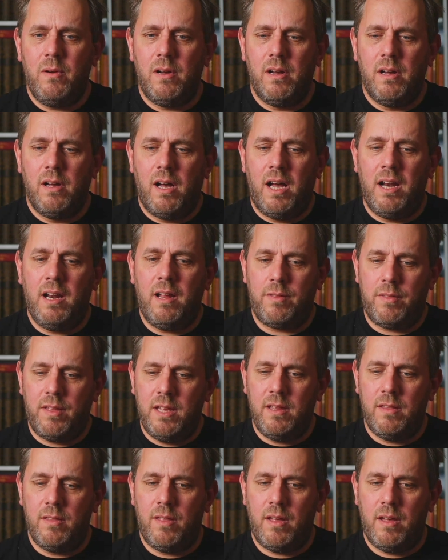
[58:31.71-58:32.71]
and I think
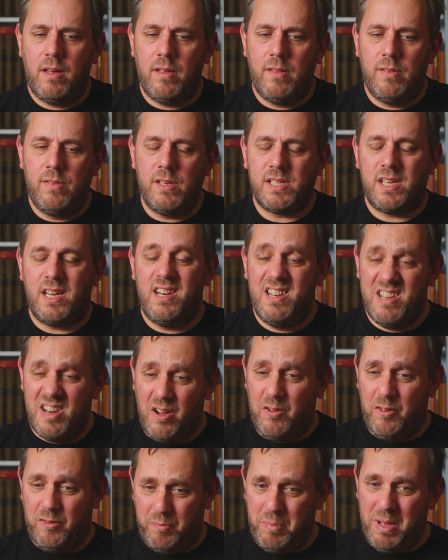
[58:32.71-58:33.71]
that there's enough
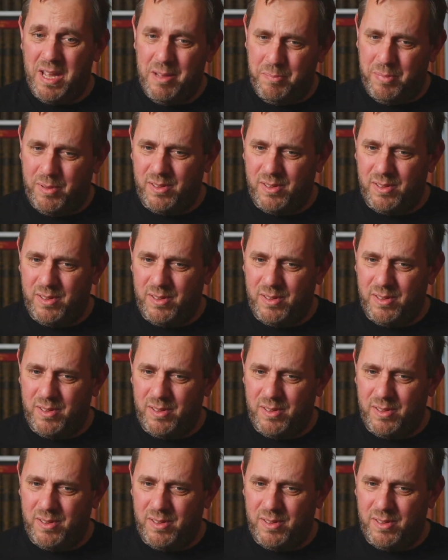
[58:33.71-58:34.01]
people